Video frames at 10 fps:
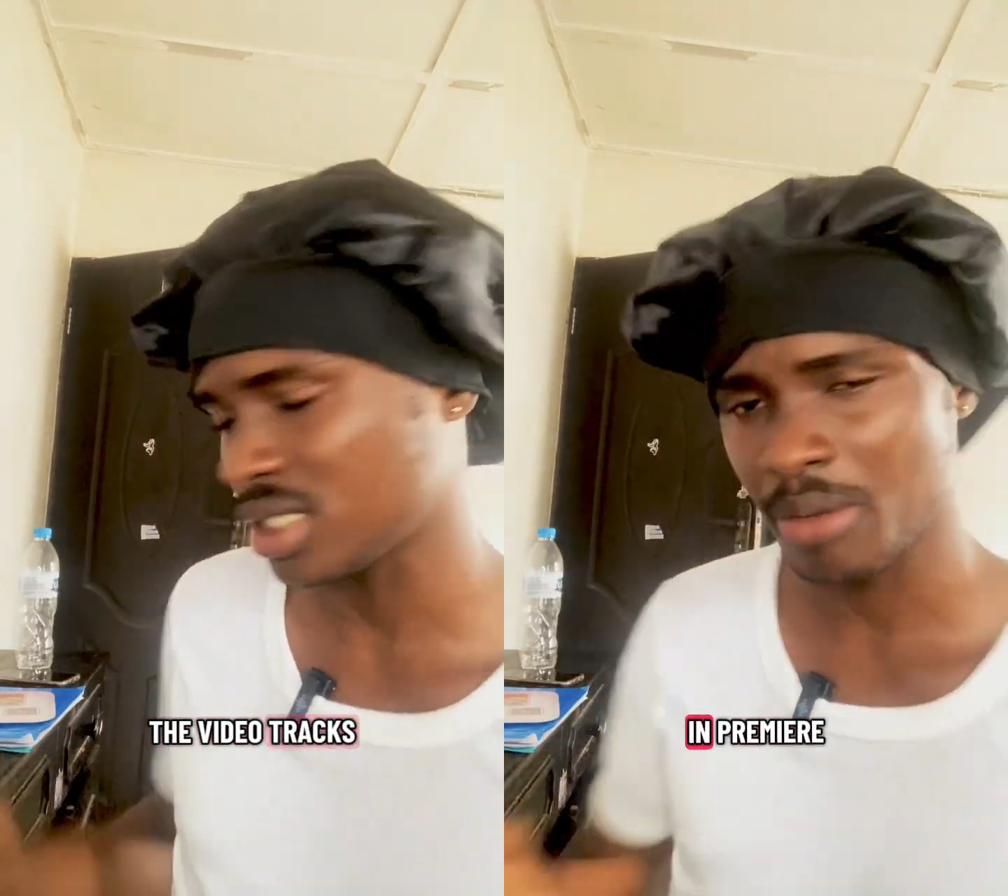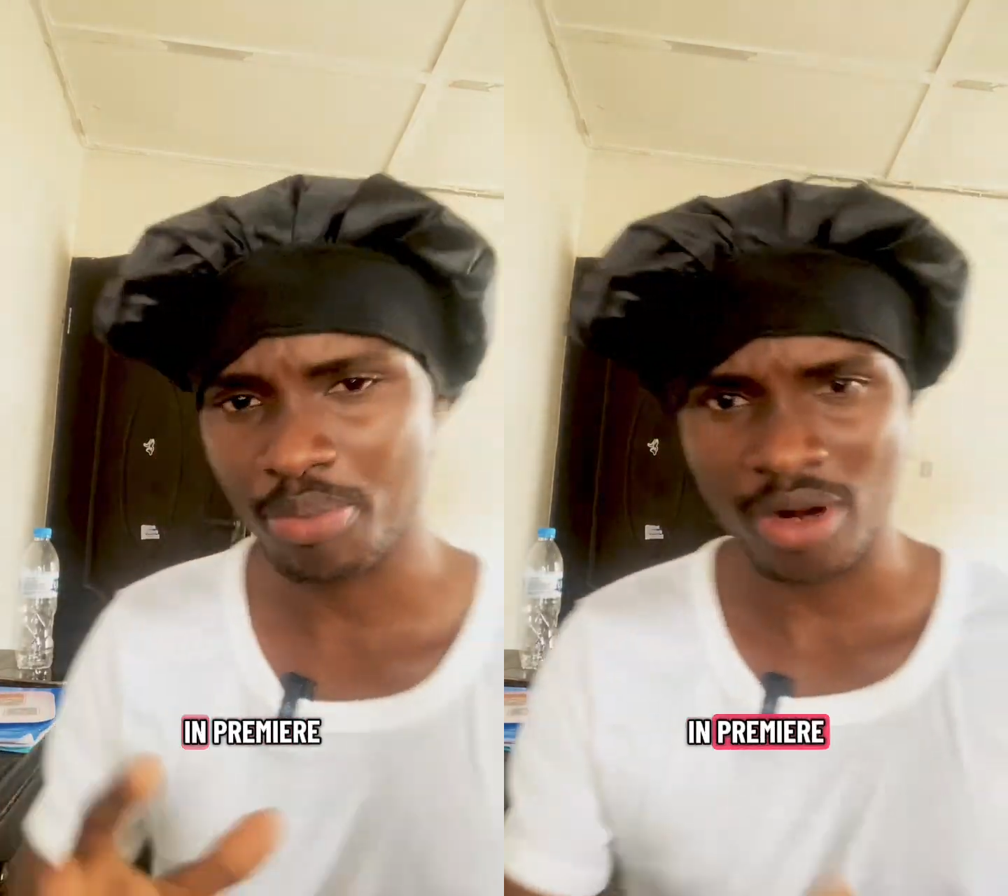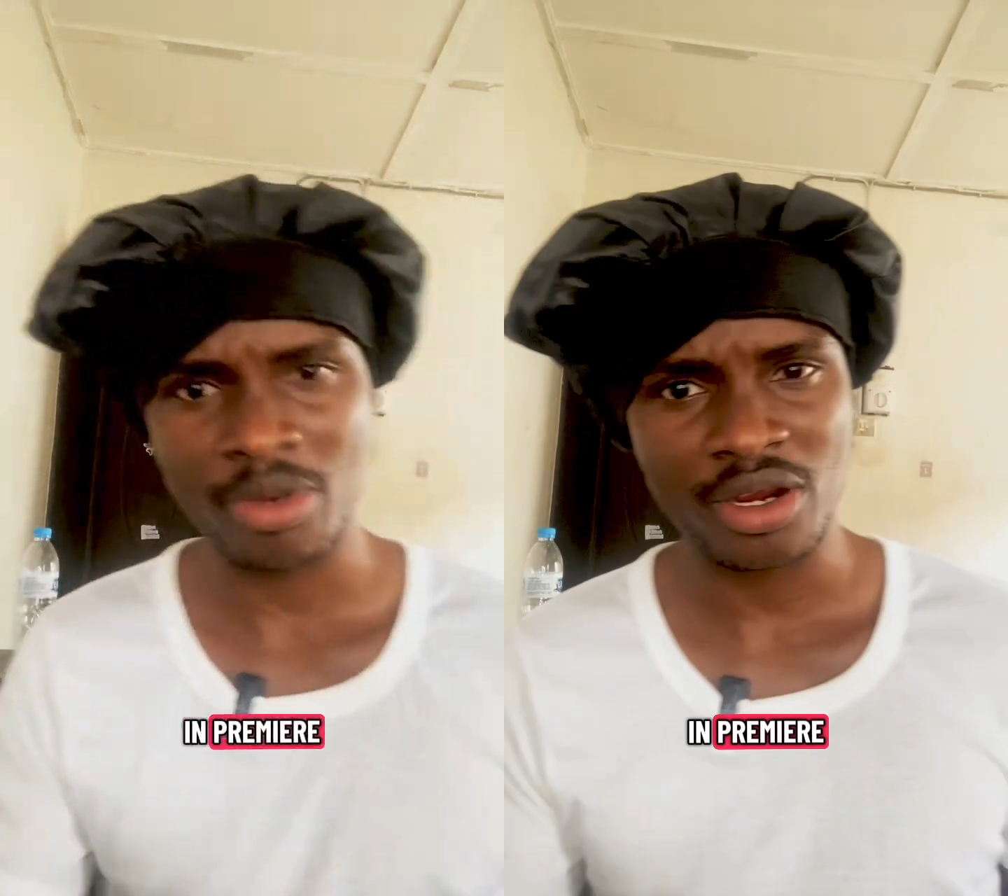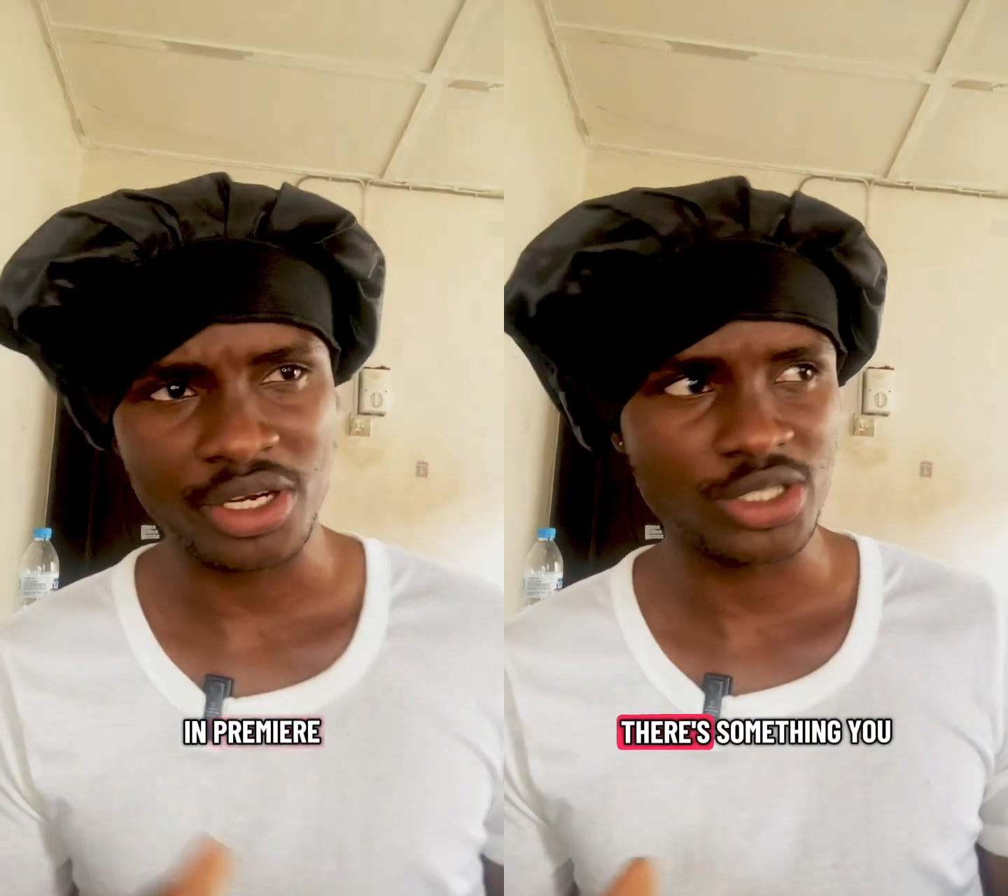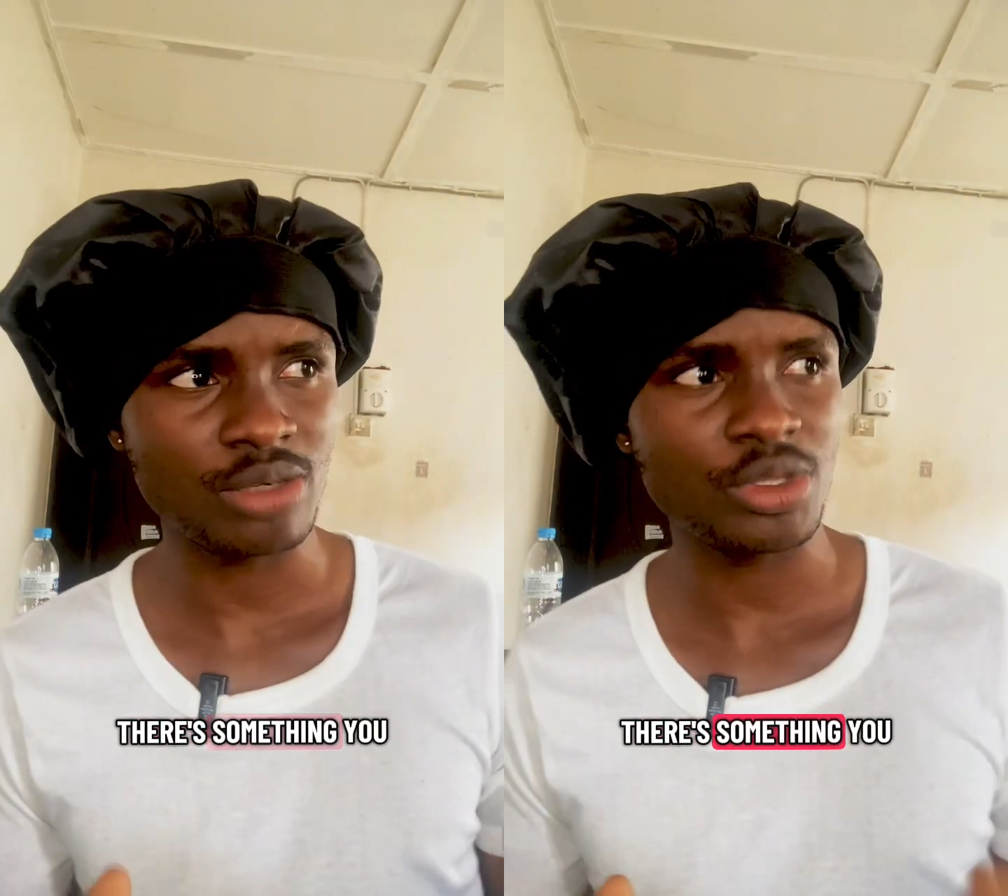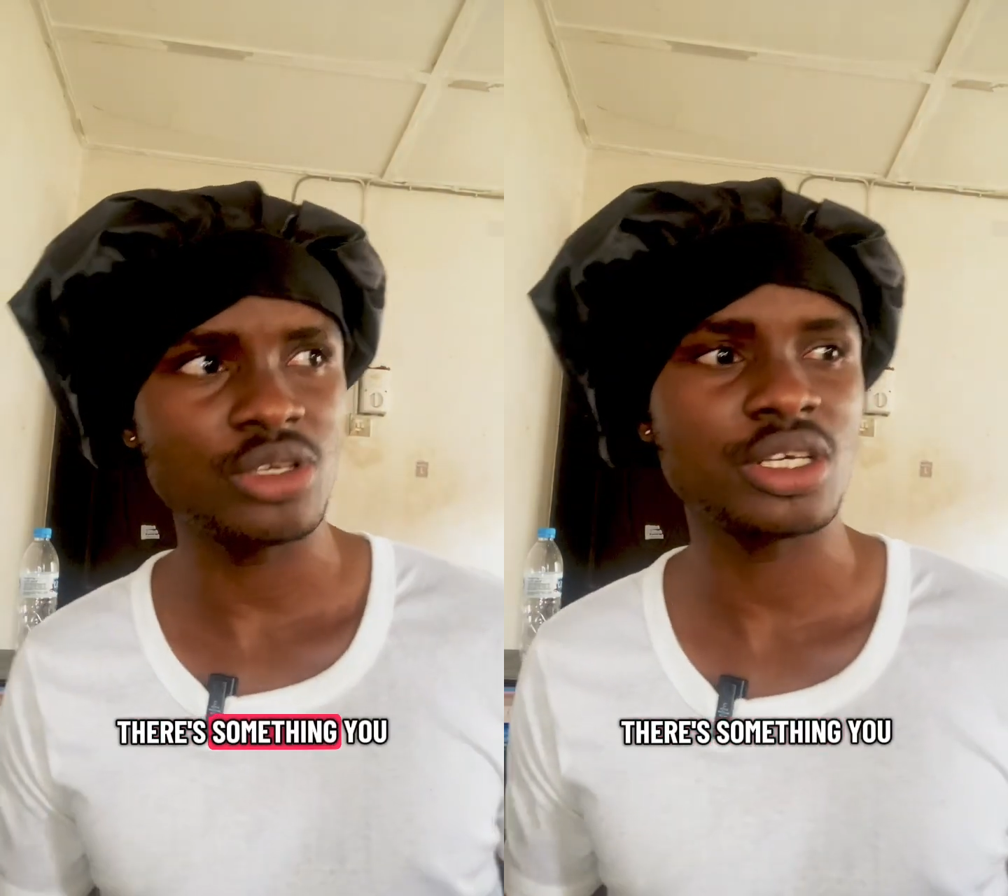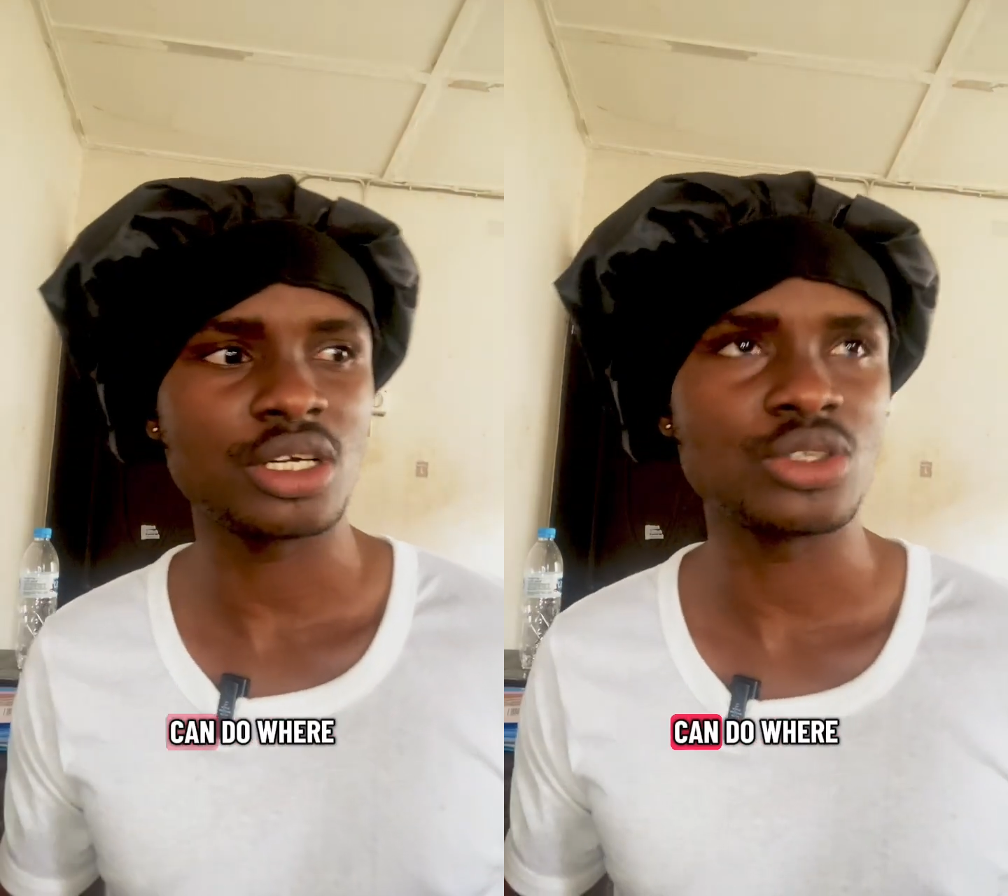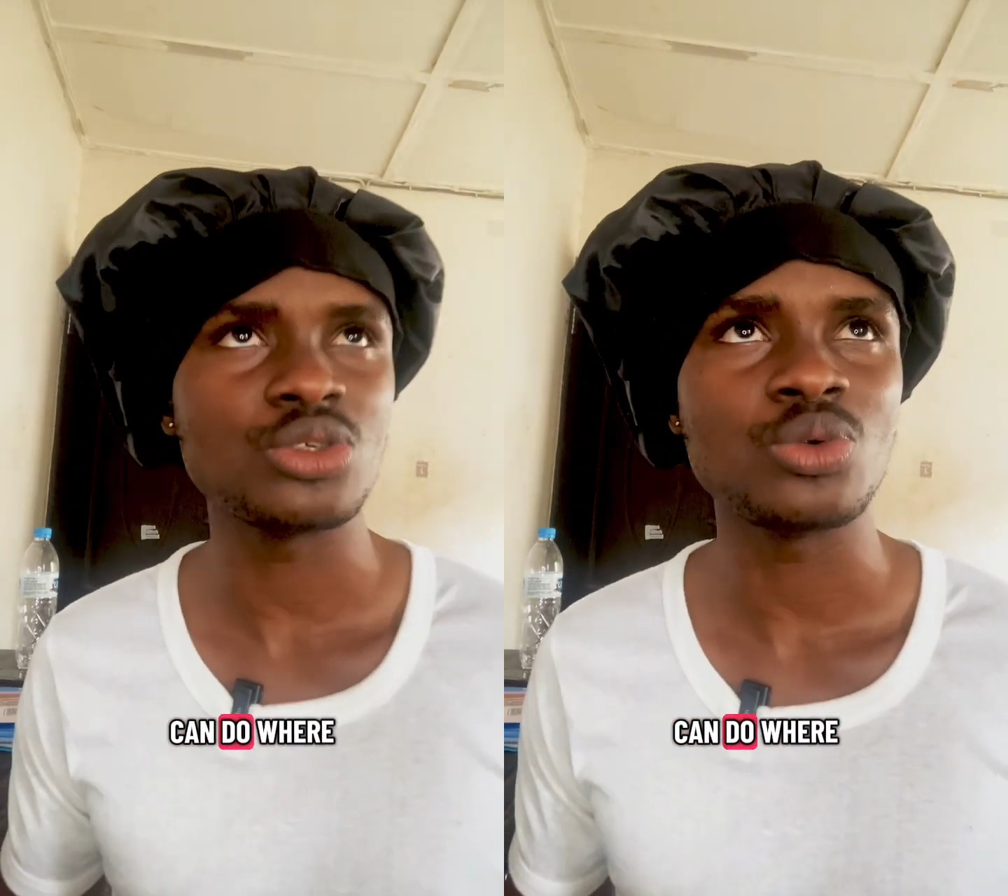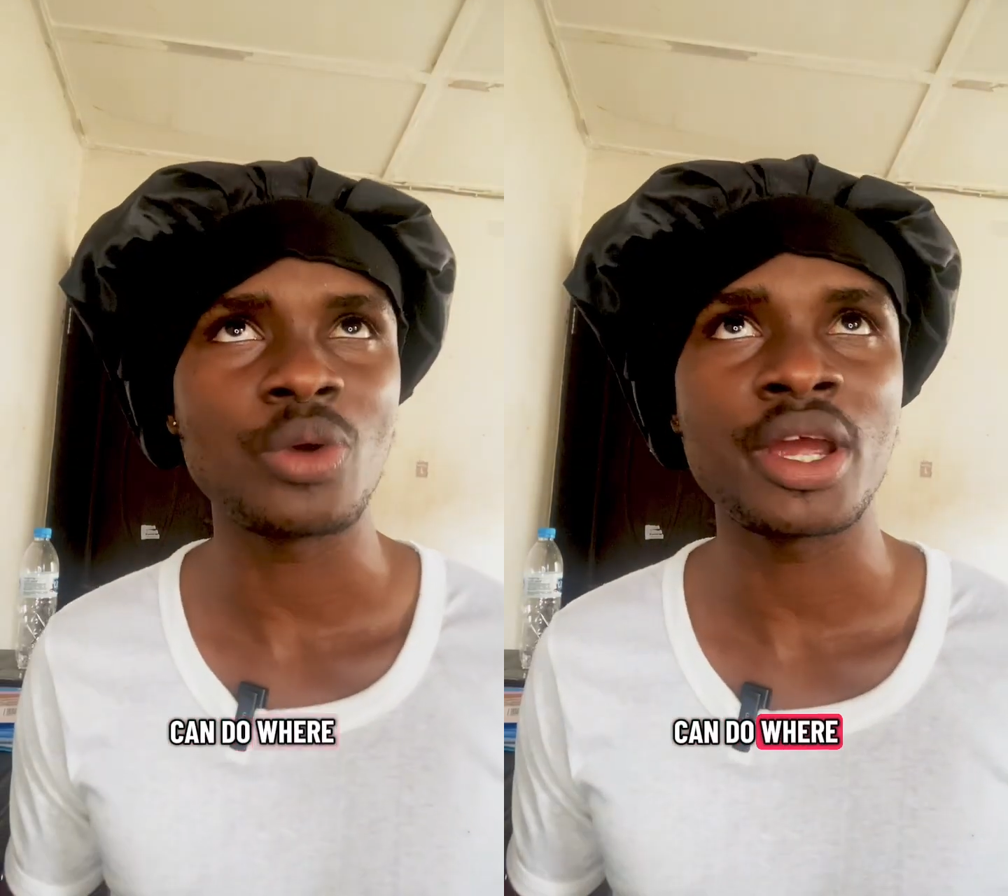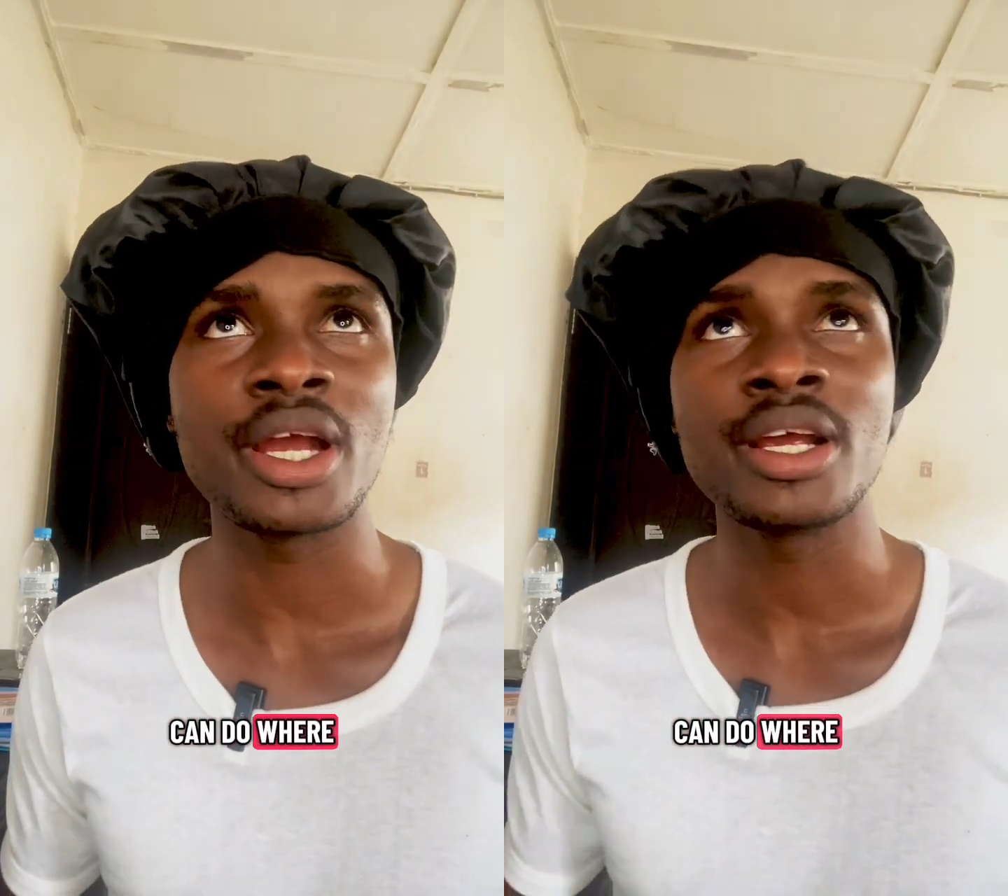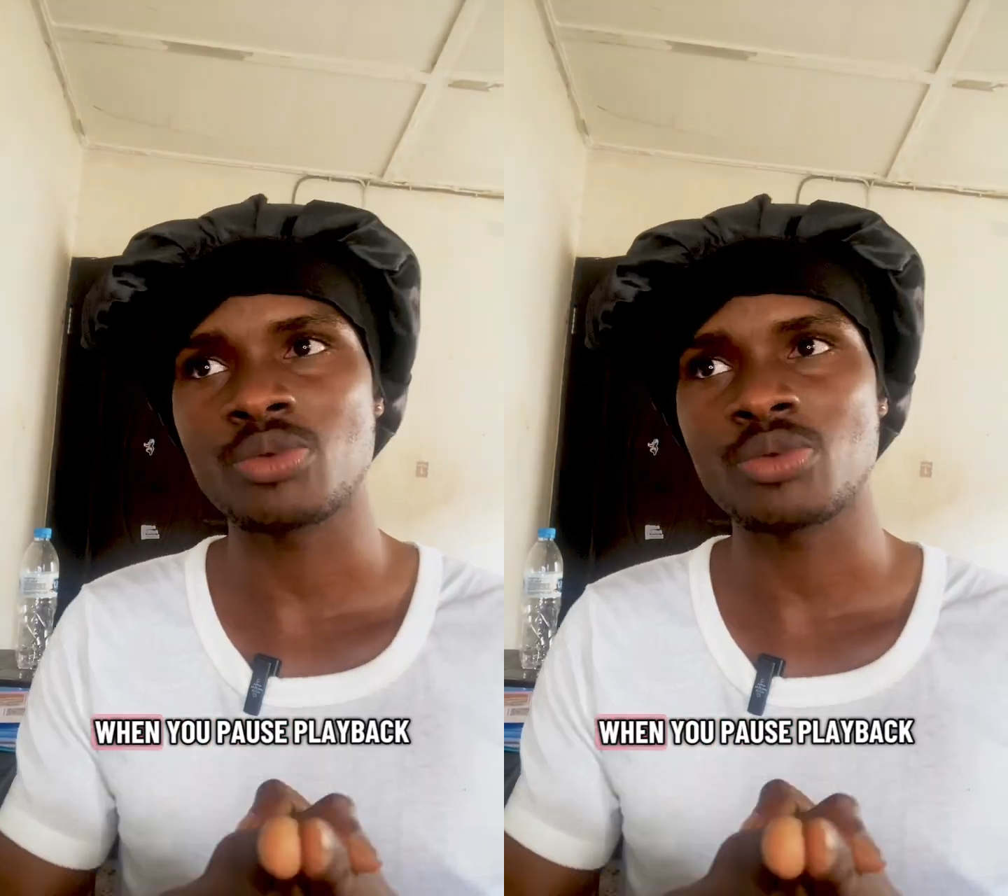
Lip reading: In Premiere, there's something you can do where